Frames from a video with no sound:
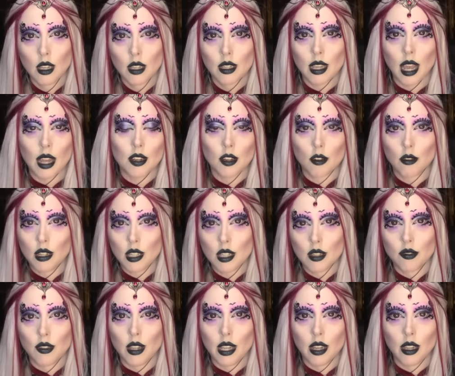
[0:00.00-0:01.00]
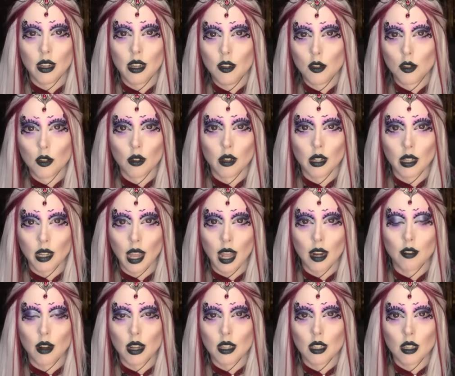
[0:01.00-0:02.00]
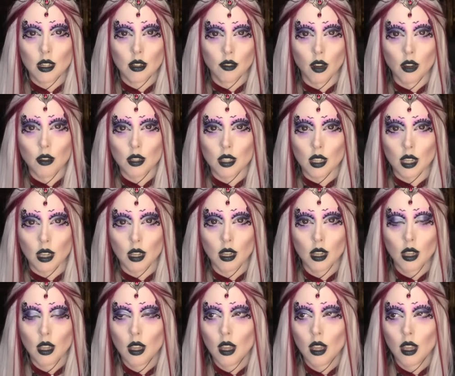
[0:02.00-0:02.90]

category, severe and enduring anorexia nervosa,